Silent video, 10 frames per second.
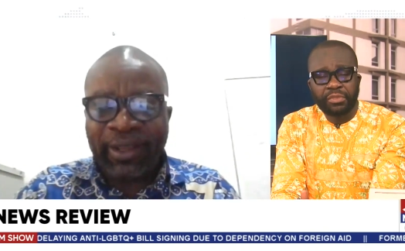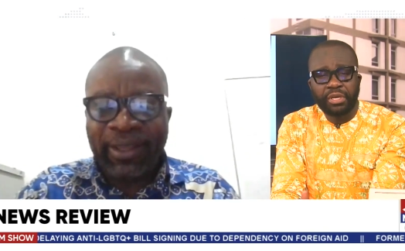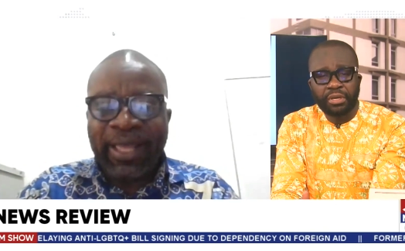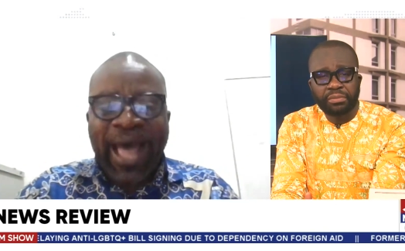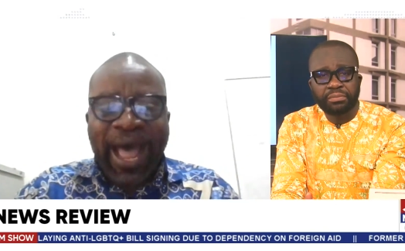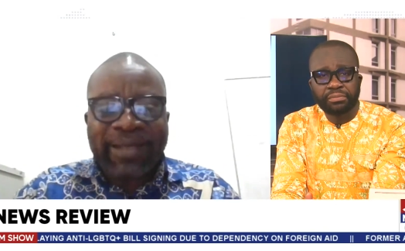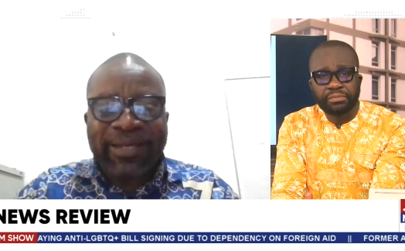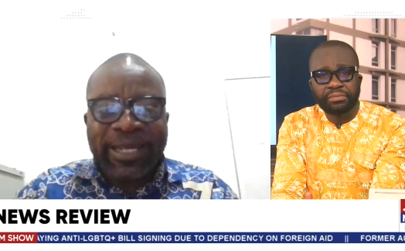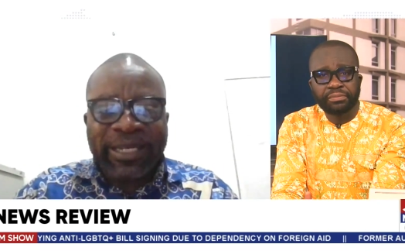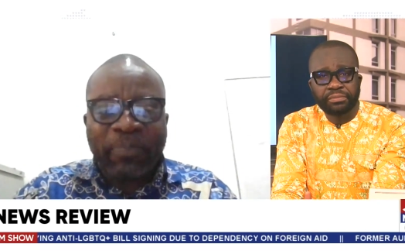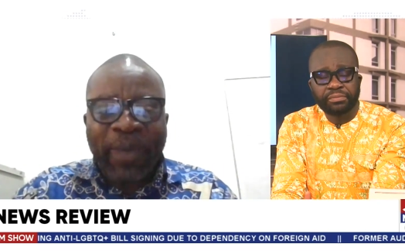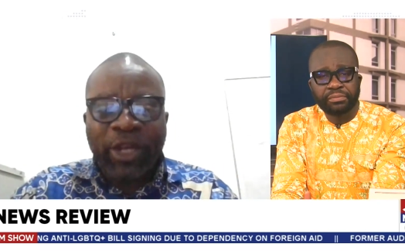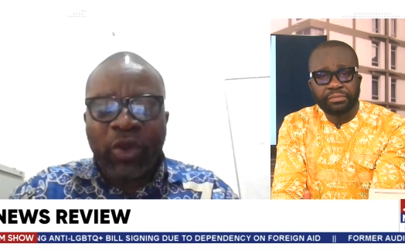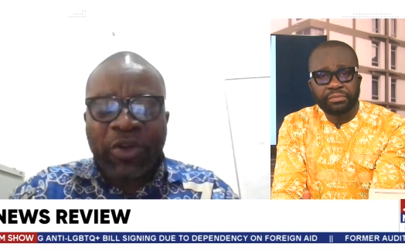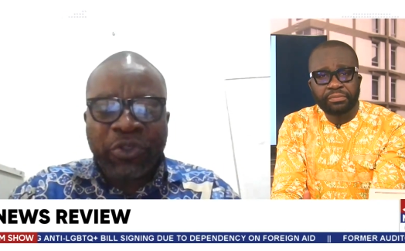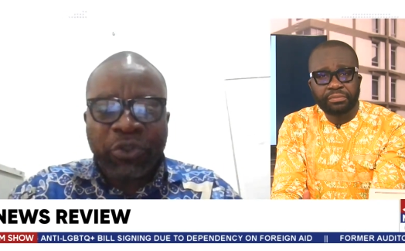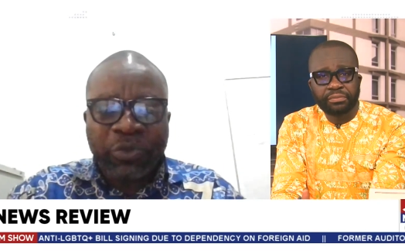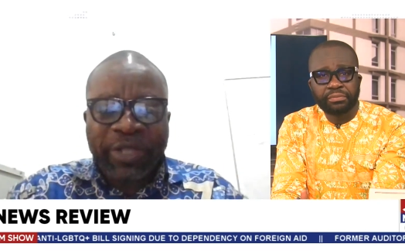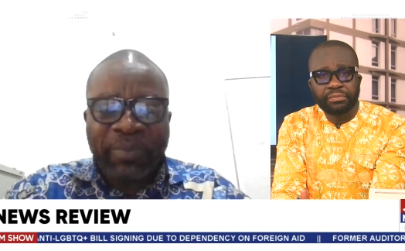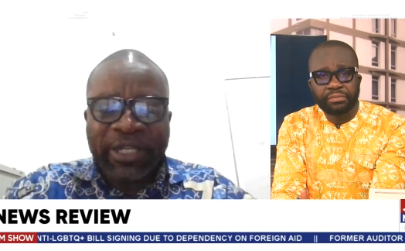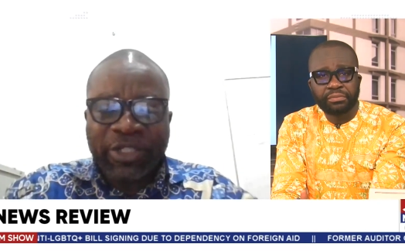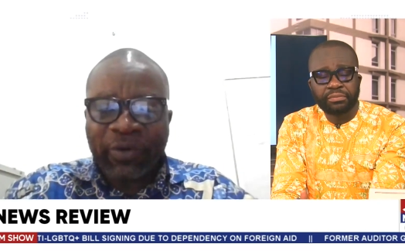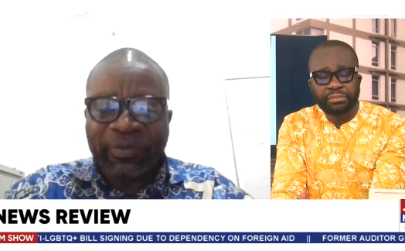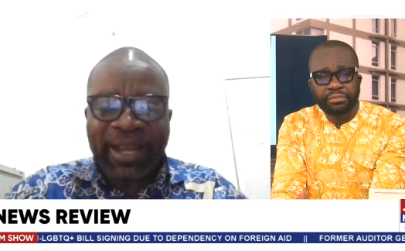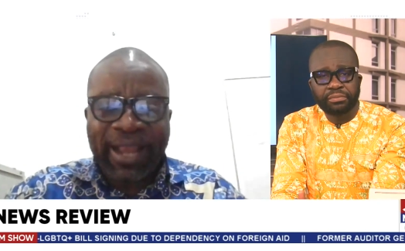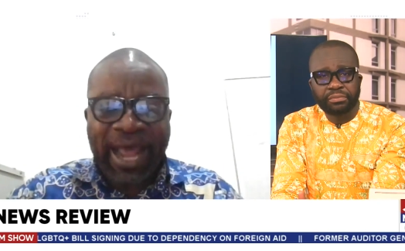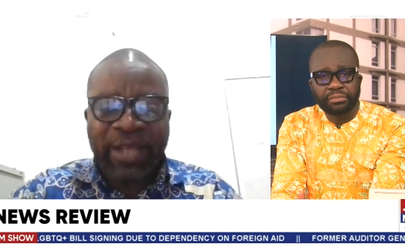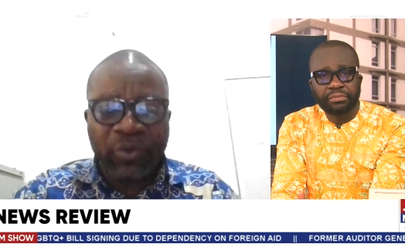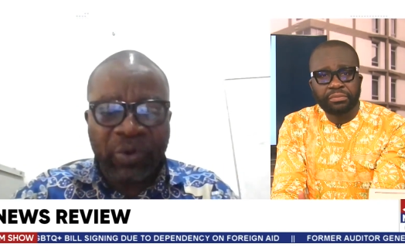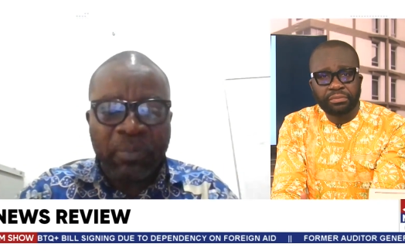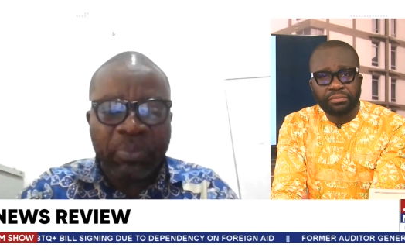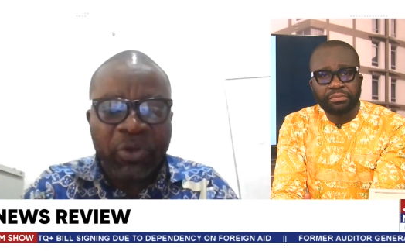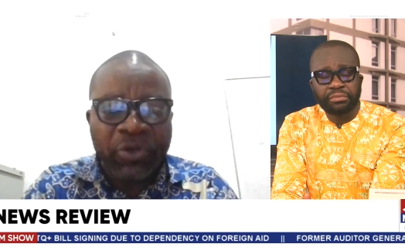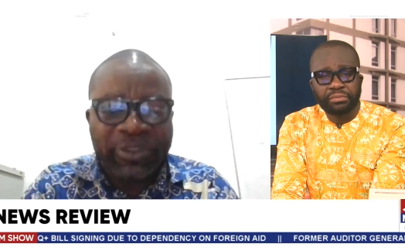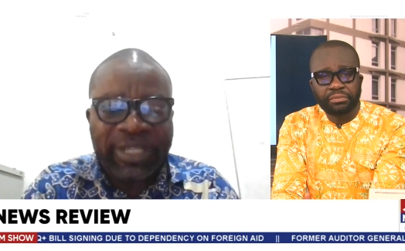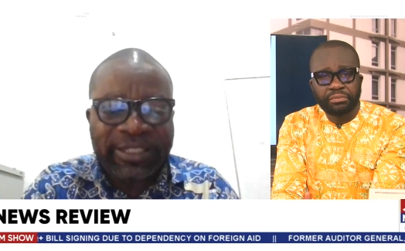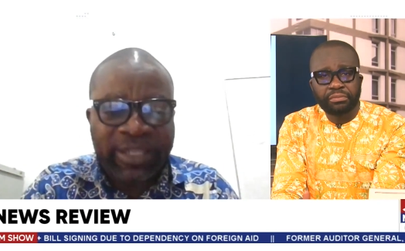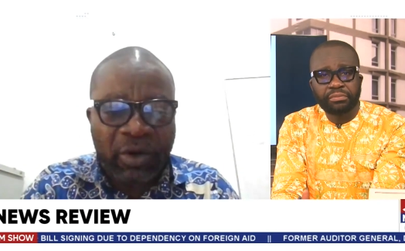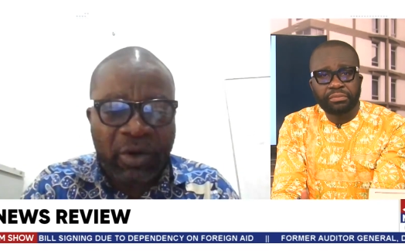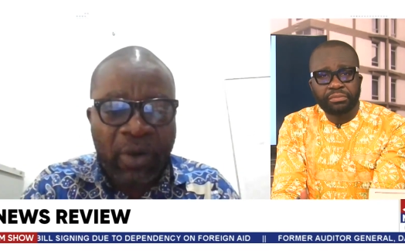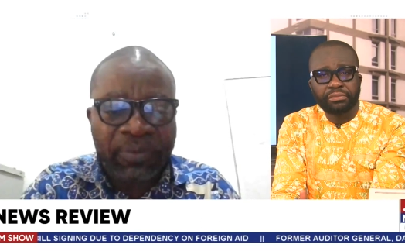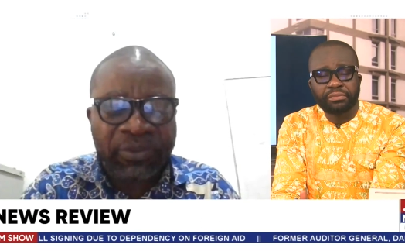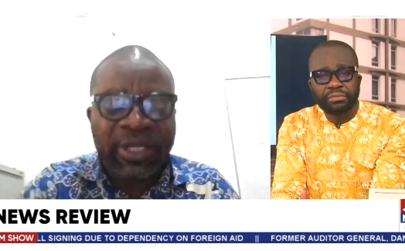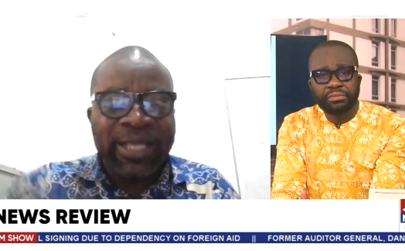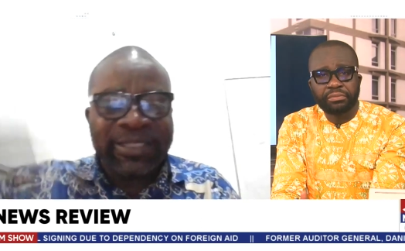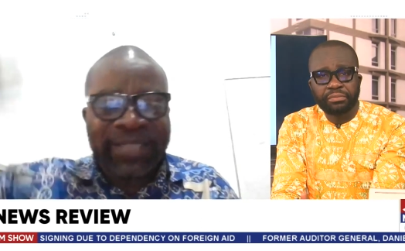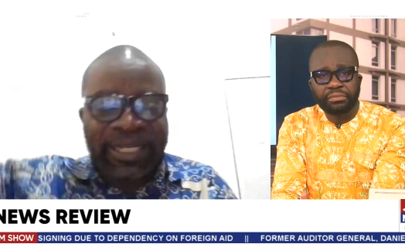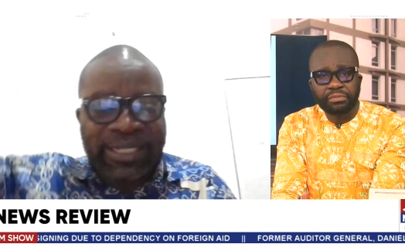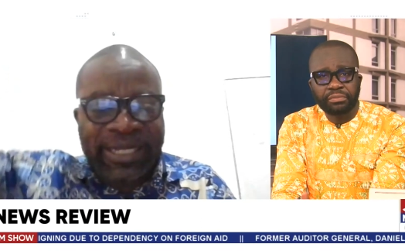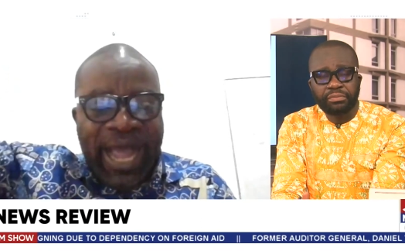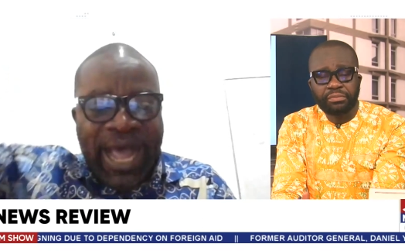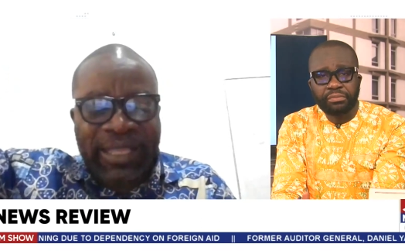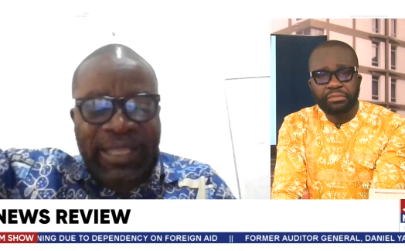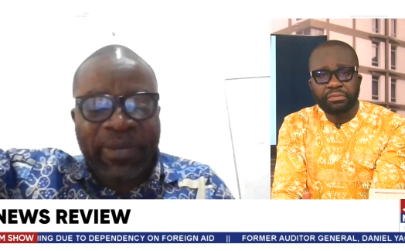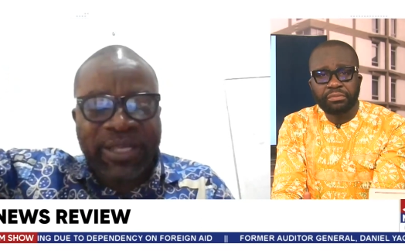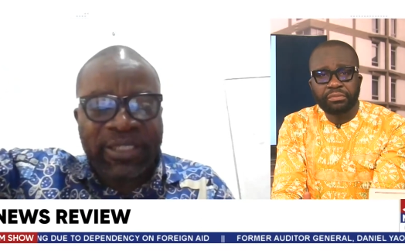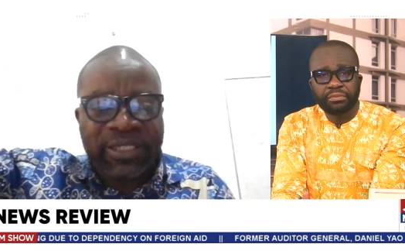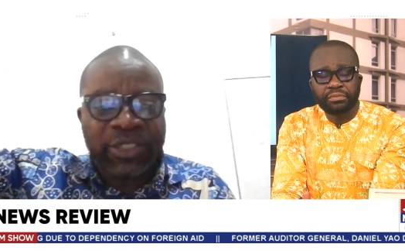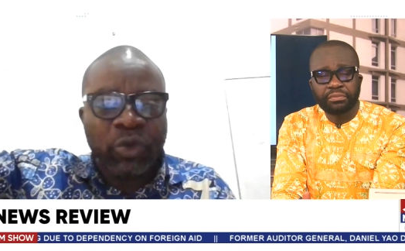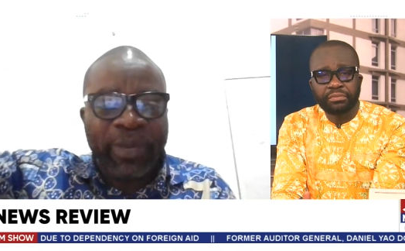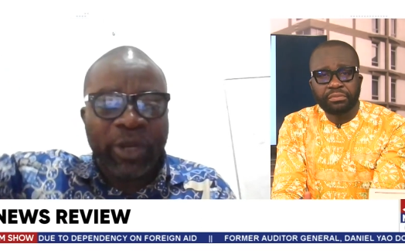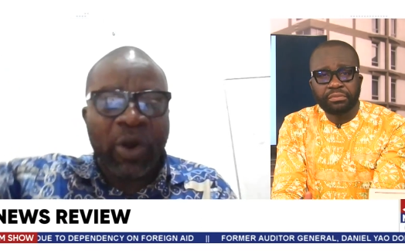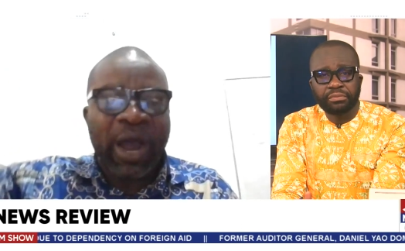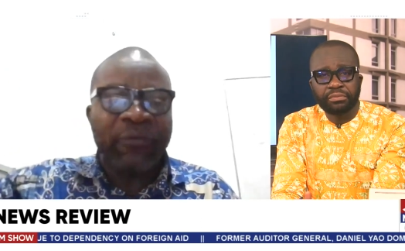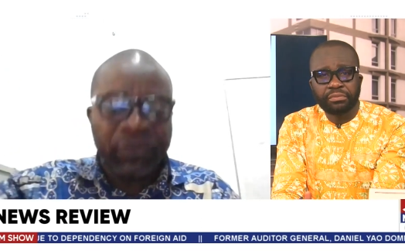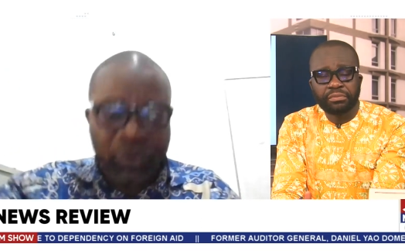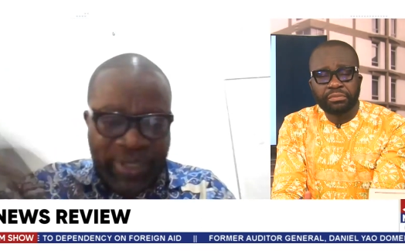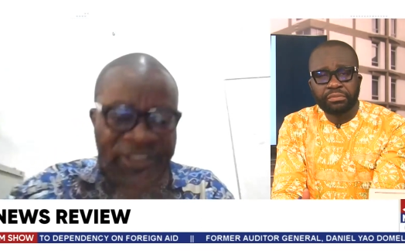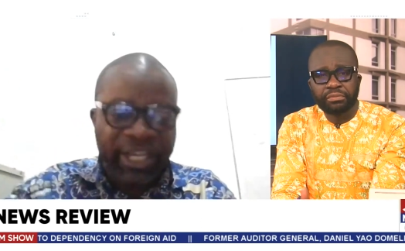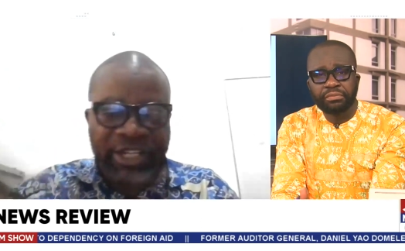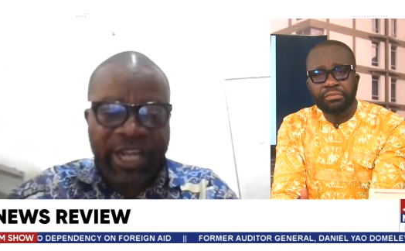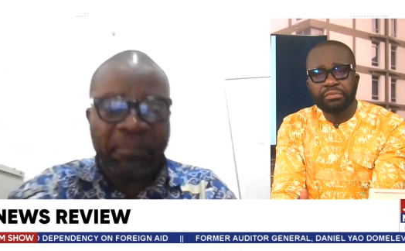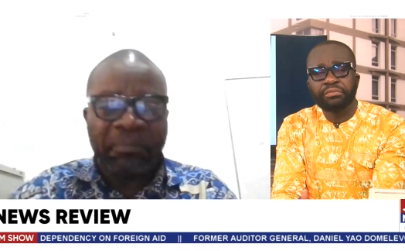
Speaker 1: Yeah. And then depending on the suitability of the land, you can produce certain crops. Certain other places you may not have. You exchange them,